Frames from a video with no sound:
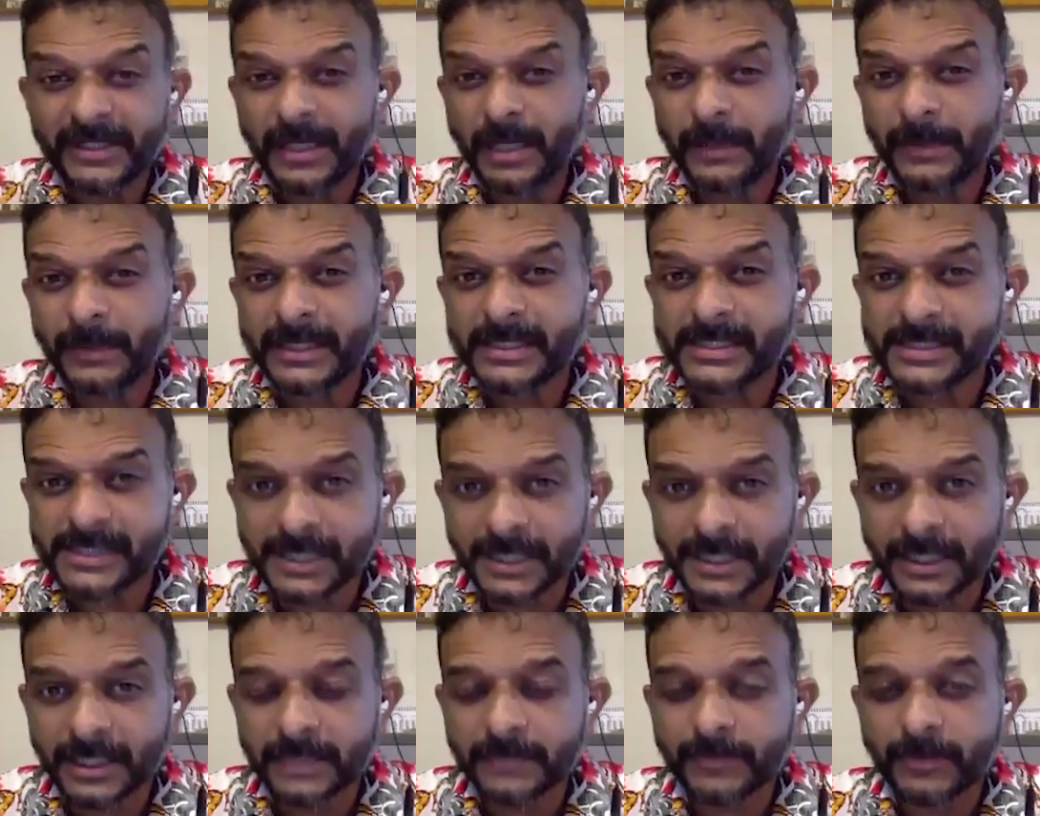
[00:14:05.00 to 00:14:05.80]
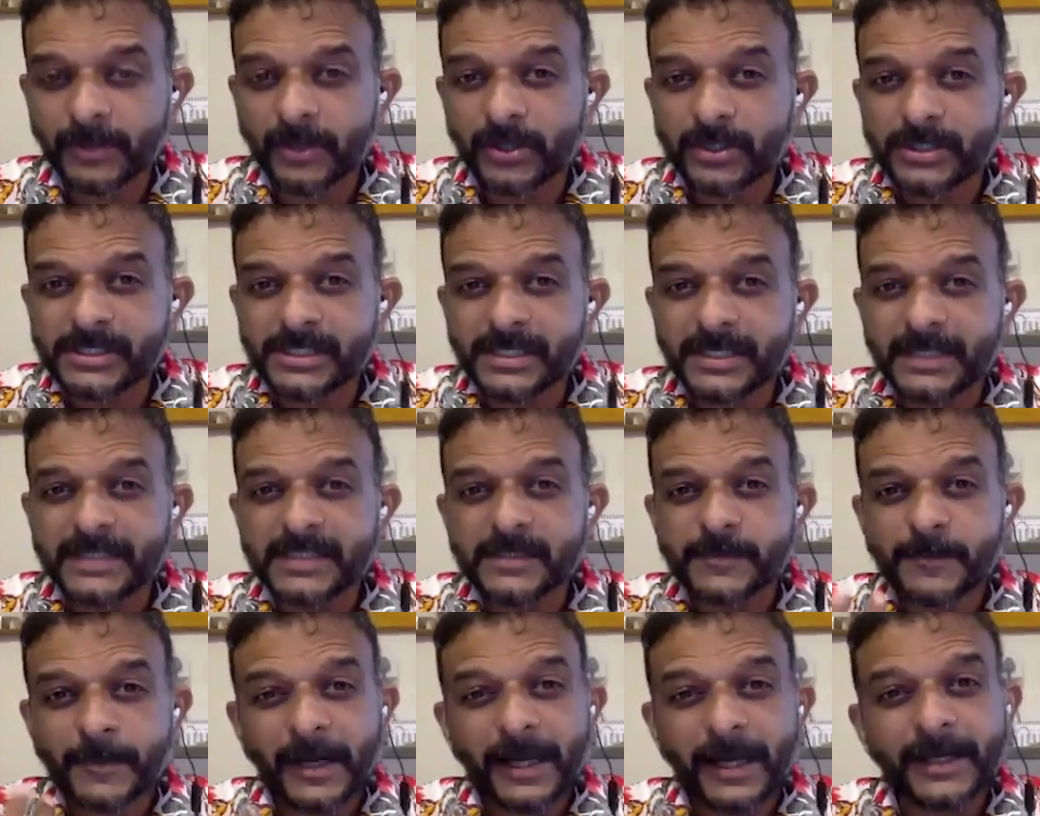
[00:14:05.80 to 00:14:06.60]
time I sing it, because it
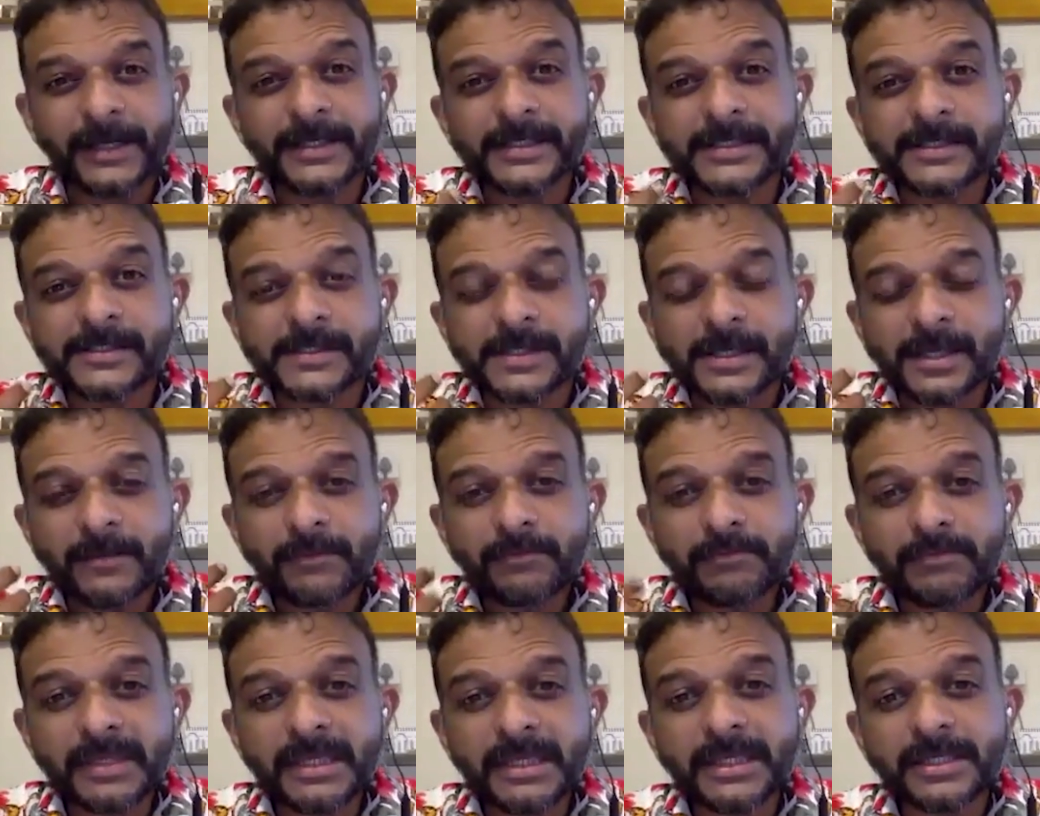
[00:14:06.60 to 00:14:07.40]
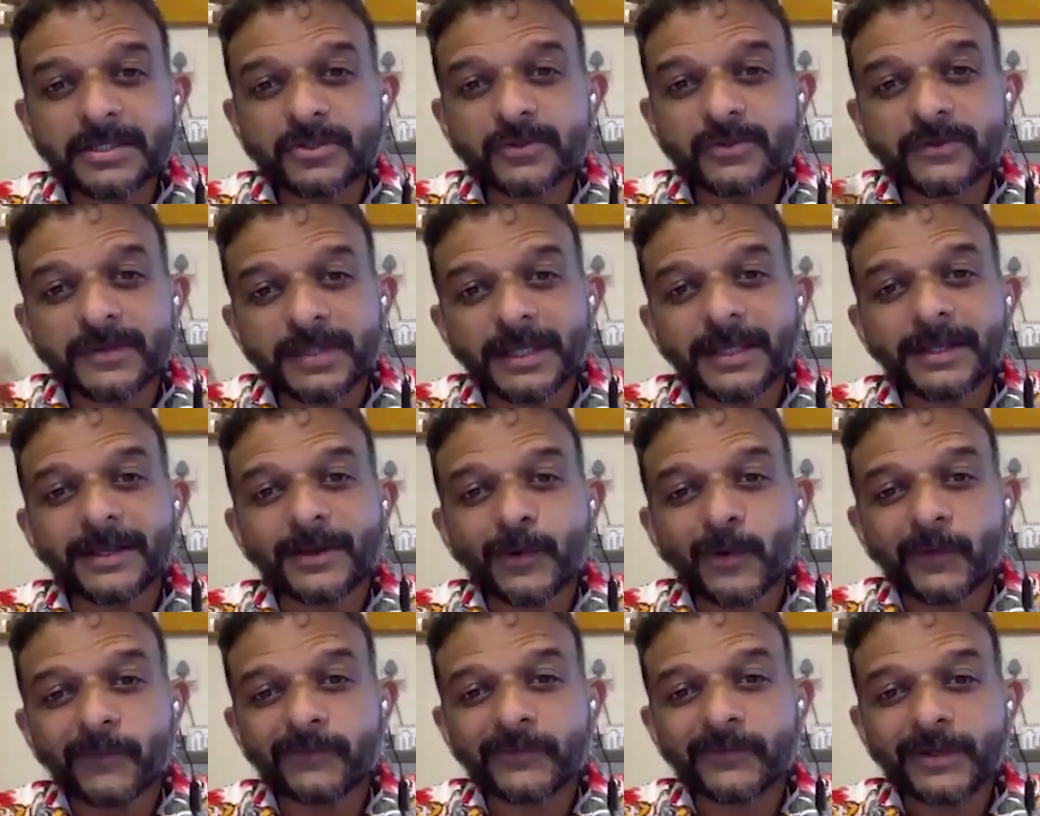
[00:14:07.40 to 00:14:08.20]
inspires me to
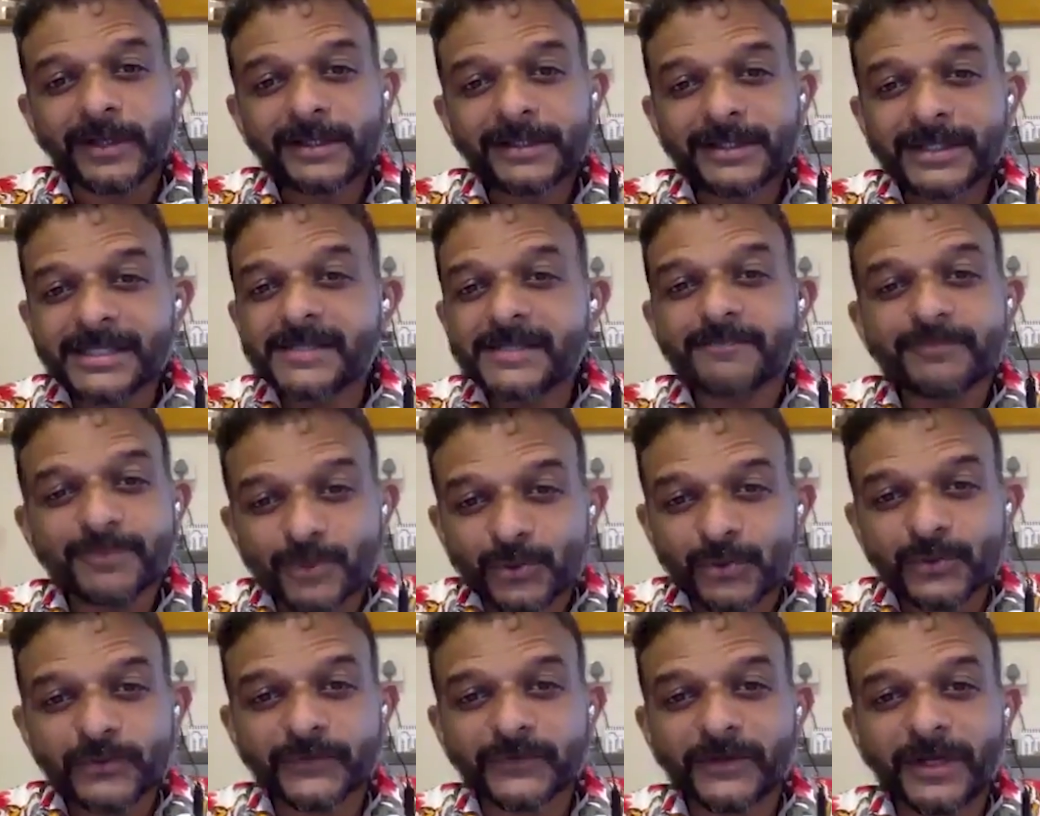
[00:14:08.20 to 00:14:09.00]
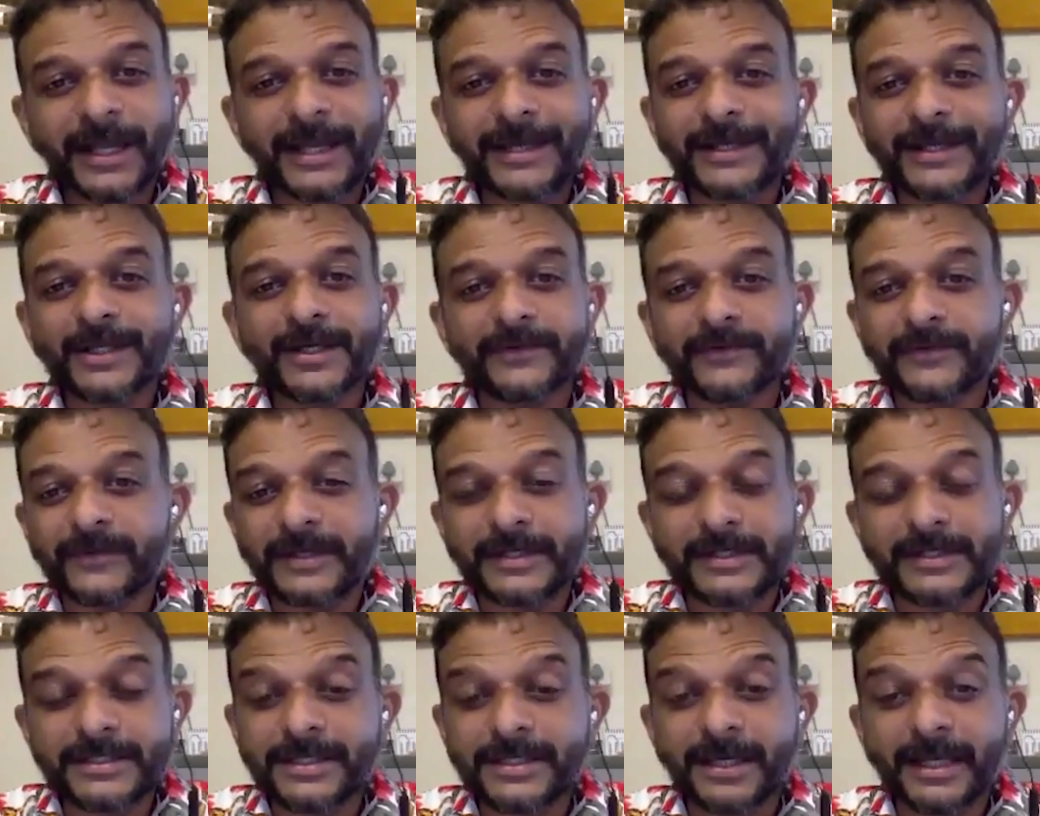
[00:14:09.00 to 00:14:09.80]
think of this beautiful idea of
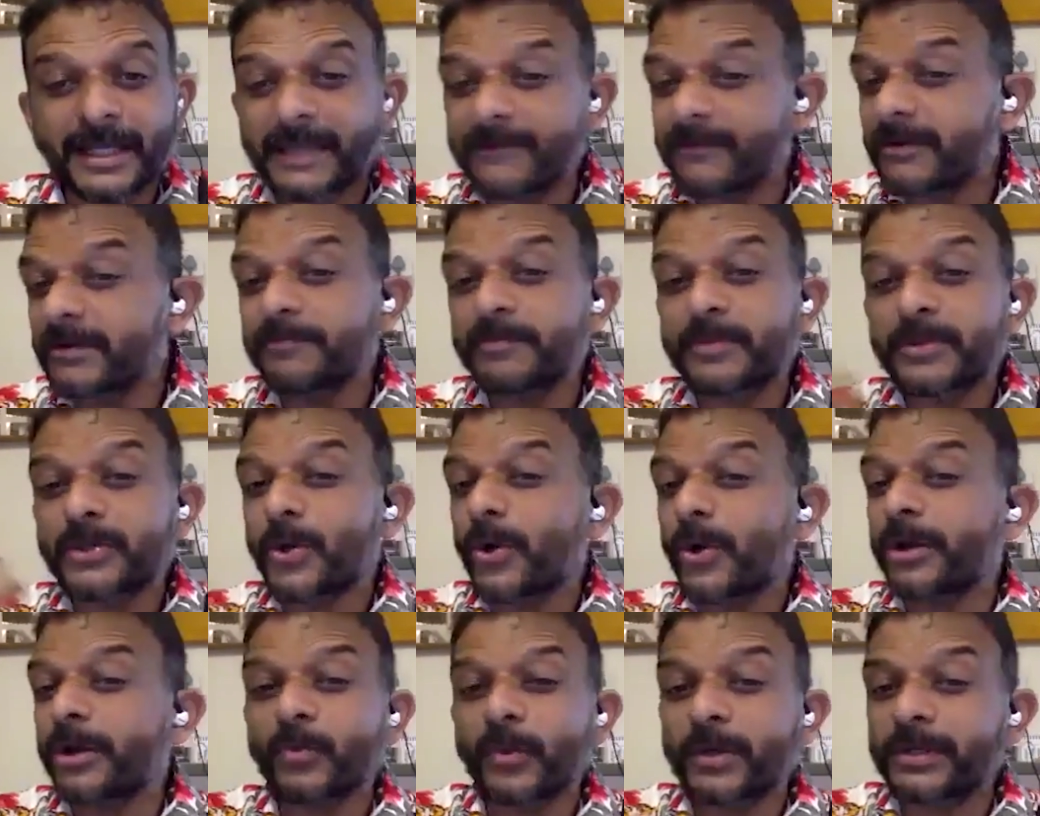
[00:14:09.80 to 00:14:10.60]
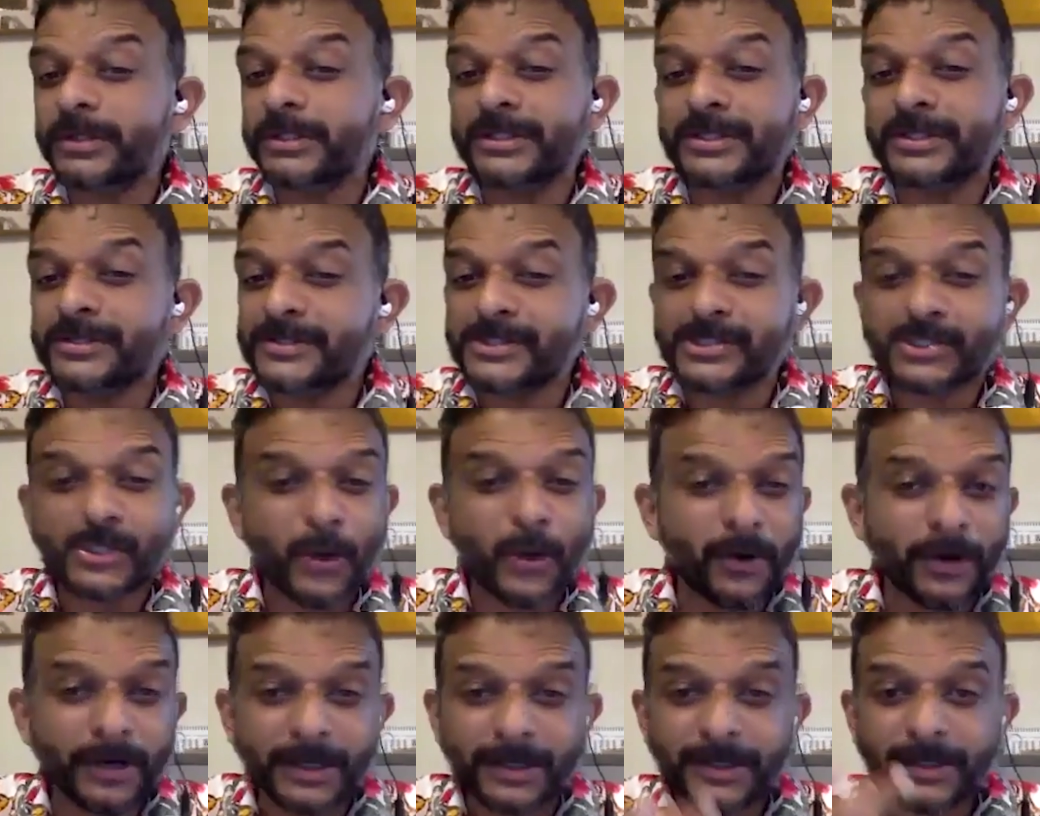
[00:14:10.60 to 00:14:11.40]
India, even beyond what the
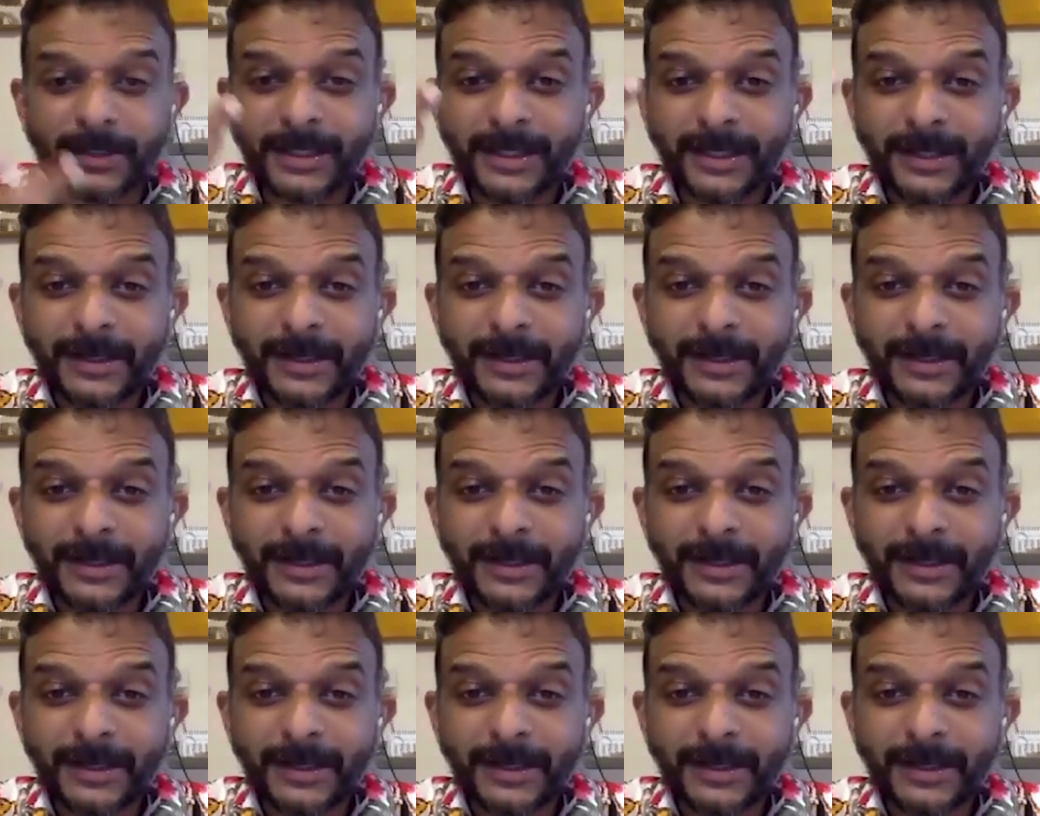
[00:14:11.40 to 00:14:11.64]
song